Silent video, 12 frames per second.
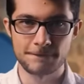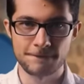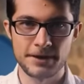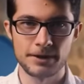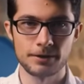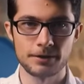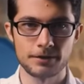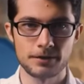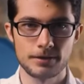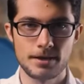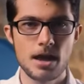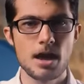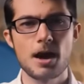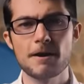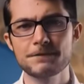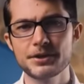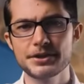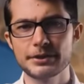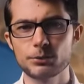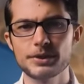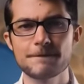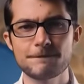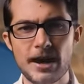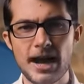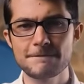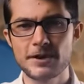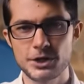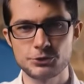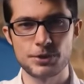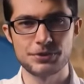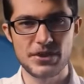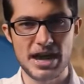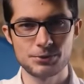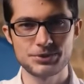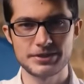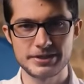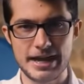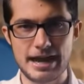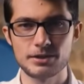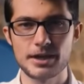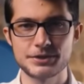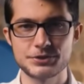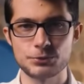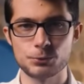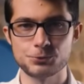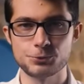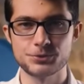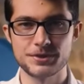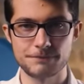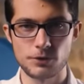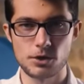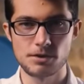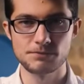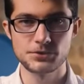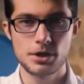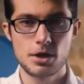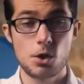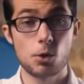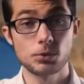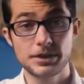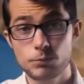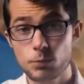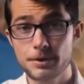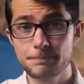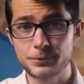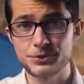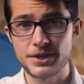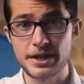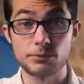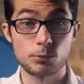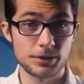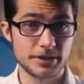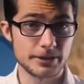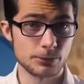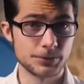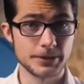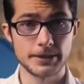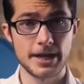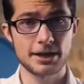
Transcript: affair. Of the nearly 500,000 Allied soldiers involved, only 1% were killed in